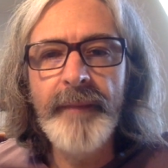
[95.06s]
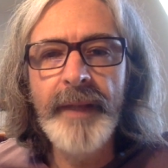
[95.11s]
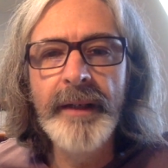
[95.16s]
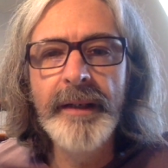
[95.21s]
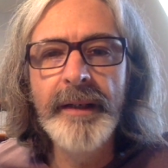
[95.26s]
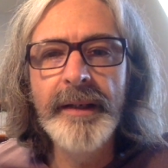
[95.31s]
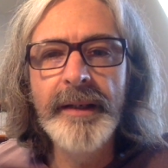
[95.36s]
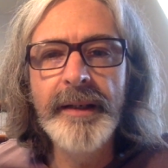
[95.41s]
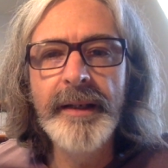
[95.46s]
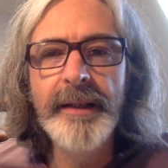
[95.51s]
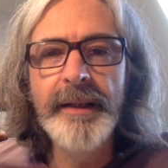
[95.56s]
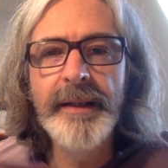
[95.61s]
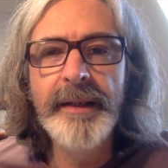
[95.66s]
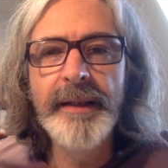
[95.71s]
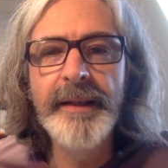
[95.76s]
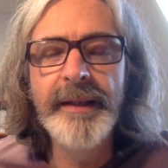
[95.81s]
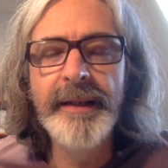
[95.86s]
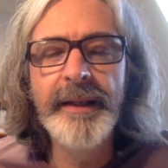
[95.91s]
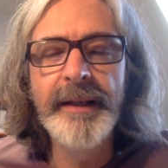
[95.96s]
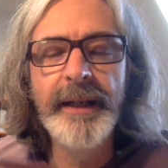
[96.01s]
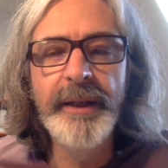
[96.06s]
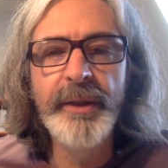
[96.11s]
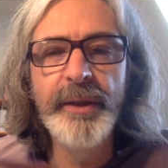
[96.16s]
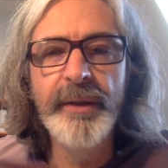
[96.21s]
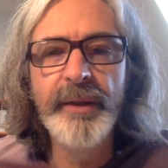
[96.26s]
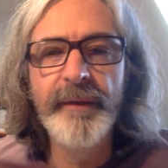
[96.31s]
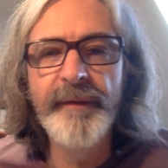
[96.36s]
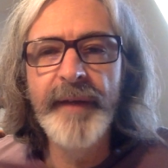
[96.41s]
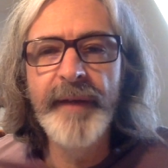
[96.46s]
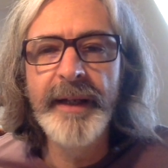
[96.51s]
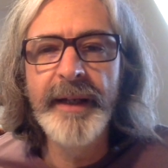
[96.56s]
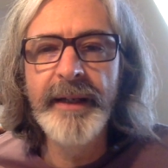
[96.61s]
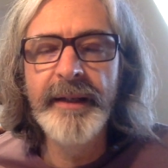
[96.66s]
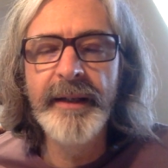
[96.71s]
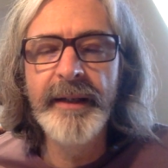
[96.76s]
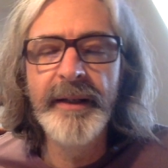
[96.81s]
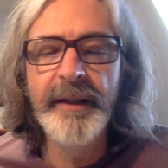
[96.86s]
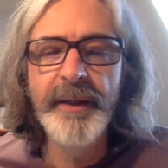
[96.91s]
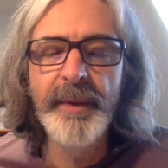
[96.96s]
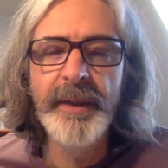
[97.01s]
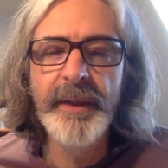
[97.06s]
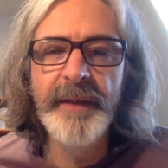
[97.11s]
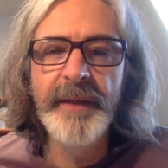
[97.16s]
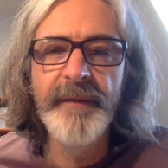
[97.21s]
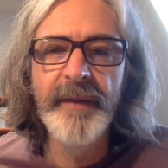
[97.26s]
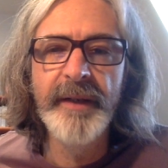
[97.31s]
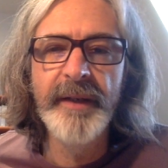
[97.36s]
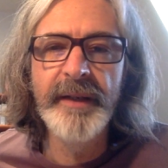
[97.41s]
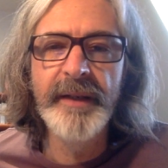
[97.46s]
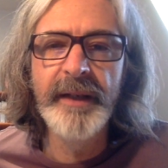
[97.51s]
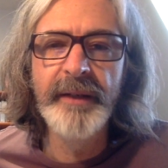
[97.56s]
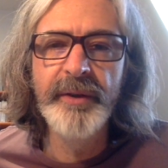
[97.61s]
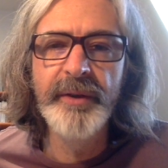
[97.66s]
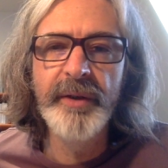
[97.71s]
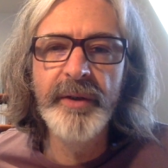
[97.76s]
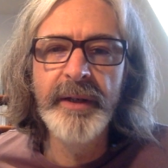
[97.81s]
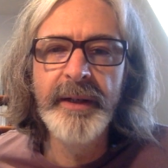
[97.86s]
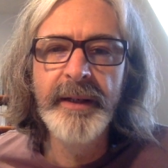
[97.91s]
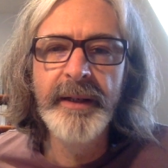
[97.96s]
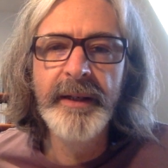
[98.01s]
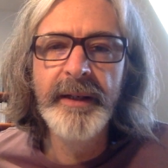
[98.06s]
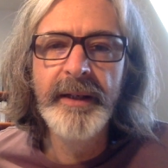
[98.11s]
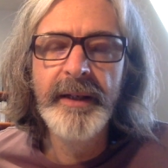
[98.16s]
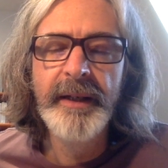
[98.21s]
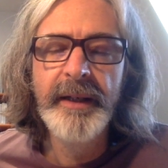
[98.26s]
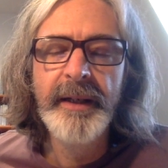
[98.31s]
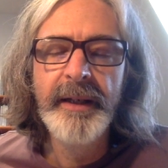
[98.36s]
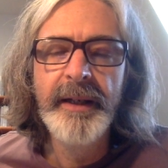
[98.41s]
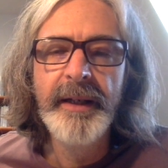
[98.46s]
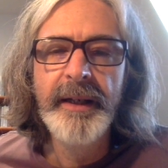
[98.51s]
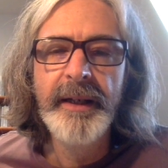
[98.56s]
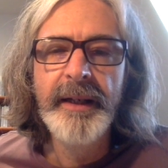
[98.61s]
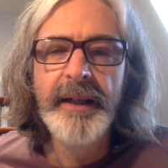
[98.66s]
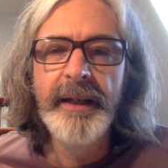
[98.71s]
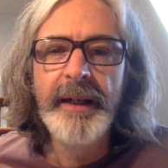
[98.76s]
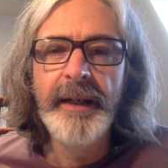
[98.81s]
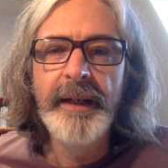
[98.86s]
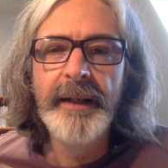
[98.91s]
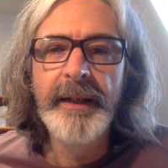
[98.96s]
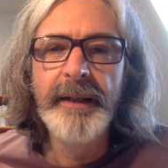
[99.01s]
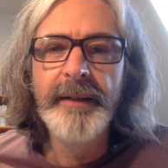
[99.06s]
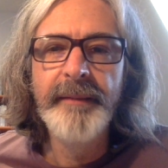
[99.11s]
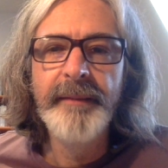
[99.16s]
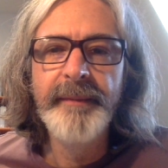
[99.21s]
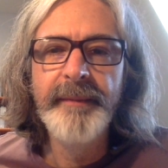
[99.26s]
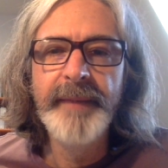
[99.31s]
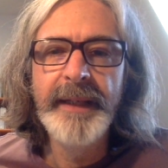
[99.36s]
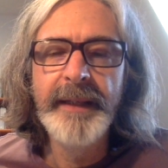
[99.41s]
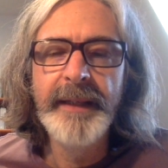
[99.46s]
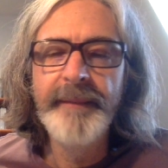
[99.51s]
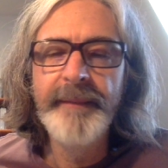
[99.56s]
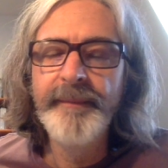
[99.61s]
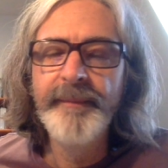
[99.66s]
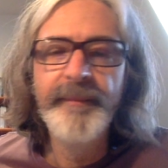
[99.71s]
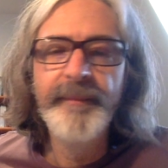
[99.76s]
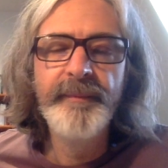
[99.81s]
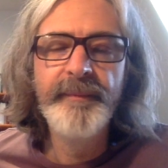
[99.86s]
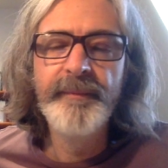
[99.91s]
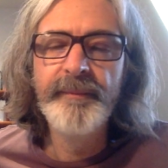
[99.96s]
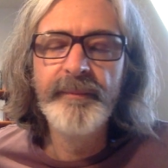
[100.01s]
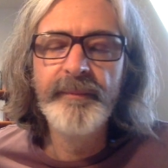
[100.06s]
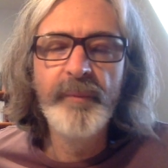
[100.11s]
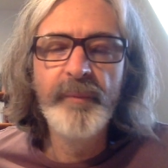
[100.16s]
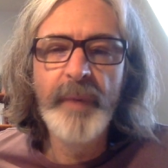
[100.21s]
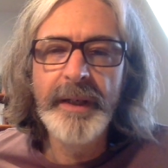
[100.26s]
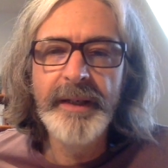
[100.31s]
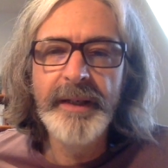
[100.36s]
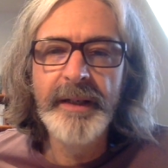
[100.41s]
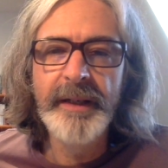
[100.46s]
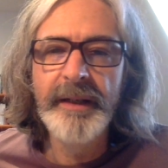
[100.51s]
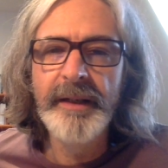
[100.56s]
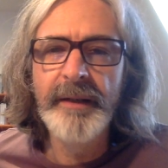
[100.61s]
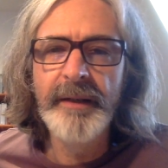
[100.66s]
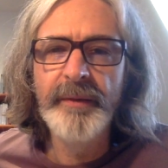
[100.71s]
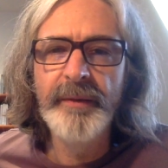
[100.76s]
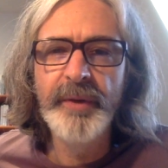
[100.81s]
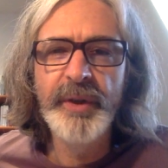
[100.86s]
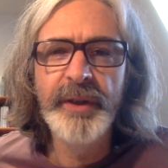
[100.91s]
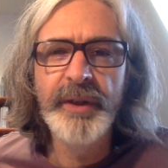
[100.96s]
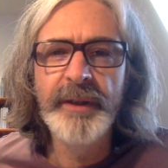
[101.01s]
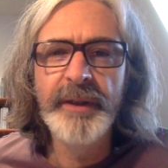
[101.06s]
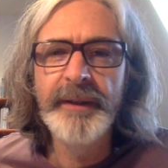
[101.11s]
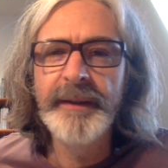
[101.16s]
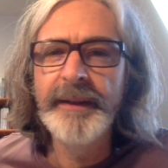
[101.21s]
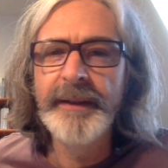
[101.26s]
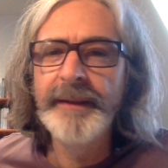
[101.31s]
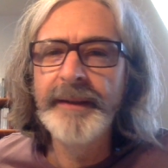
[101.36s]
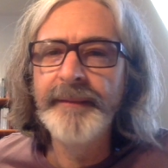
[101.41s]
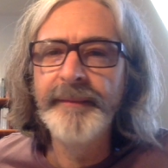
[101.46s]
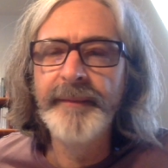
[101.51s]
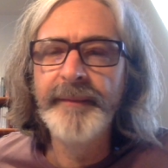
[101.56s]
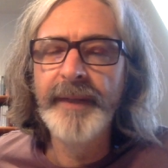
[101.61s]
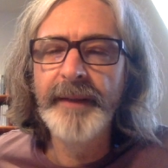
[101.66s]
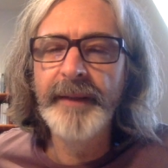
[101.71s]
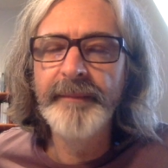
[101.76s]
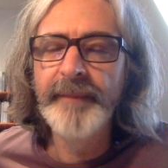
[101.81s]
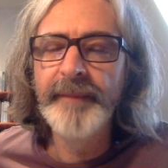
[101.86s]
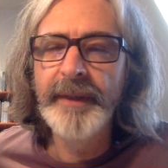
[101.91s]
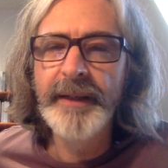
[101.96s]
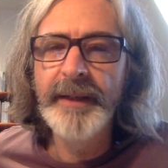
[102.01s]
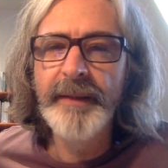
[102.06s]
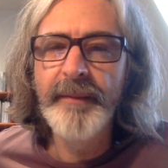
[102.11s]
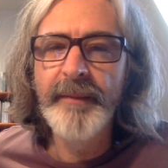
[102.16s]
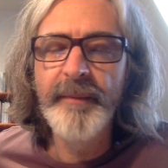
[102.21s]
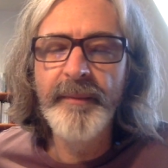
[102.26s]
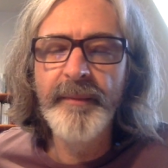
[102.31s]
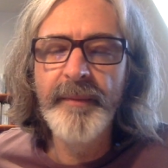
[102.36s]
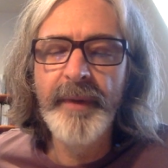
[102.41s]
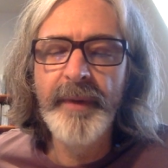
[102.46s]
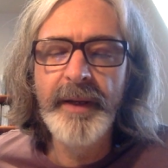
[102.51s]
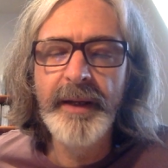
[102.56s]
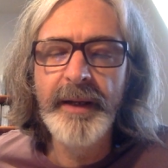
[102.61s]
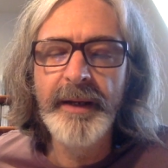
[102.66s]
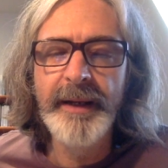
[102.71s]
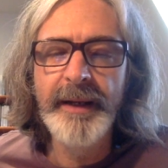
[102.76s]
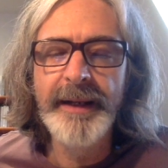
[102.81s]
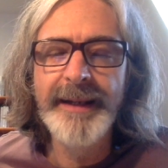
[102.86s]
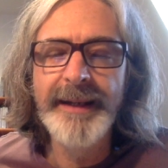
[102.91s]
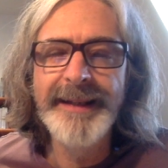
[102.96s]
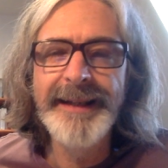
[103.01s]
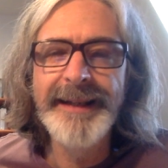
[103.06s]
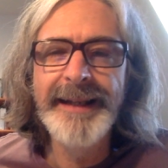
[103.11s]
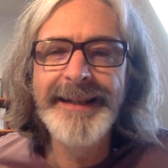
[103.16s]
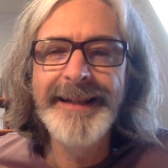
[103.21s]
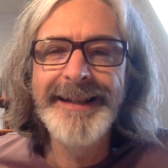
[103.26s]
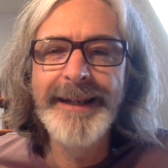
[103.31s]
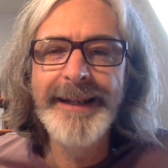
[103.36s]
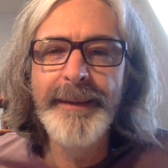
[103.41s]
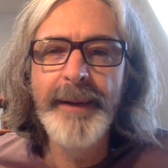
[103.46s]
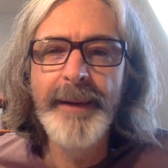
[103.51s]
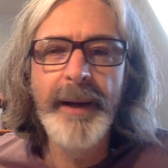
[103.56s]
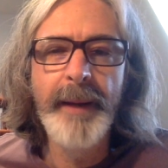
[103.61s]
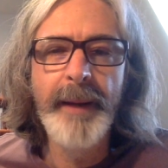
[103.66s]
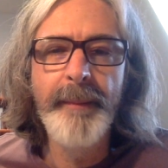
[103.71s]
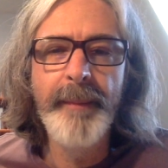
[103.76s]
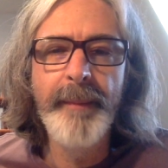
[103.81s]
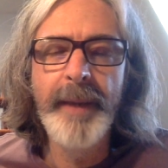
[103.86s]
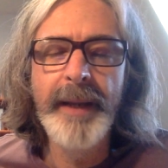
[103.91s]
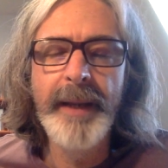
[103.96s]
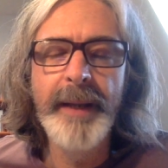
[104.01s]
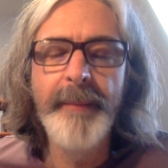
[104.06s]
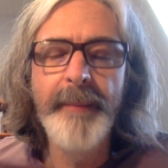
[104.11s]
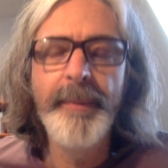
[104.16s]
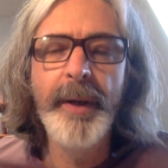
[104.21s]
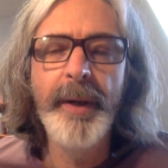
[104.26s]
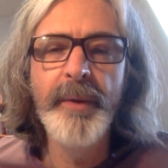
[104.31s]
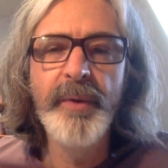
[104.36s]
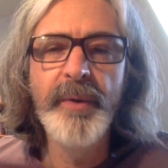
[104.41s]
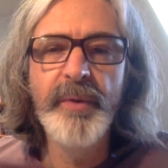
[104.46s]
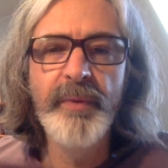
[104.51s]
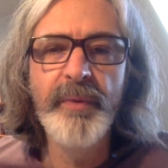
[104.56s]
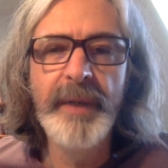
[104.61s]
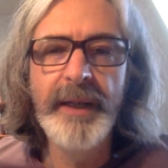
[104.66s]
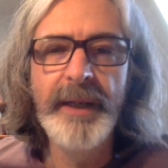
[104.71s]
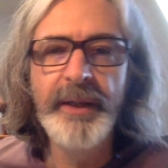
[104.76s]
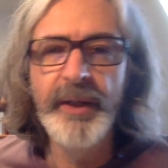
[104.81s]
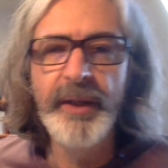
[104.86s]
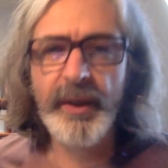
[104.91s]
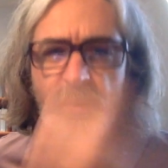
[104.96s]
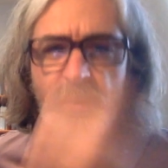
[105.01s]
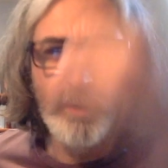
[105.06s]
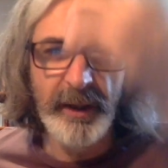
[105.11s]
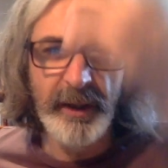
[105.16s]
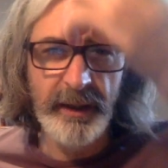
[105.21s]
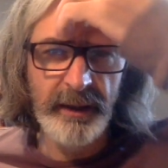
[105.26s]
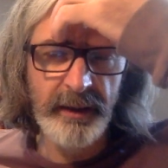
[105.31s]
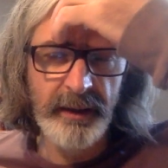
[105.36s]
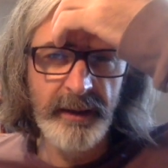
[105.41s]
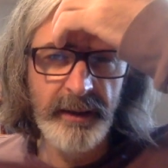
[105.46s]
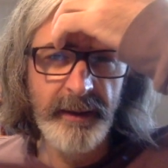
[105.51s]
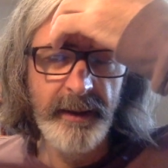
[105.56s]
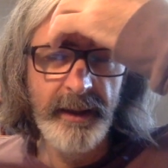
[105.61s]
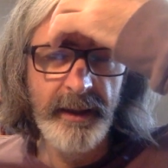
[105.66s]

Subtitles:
discusses the nature of faith in the 21st century, in Western culture, in a sense, in a post-religious world.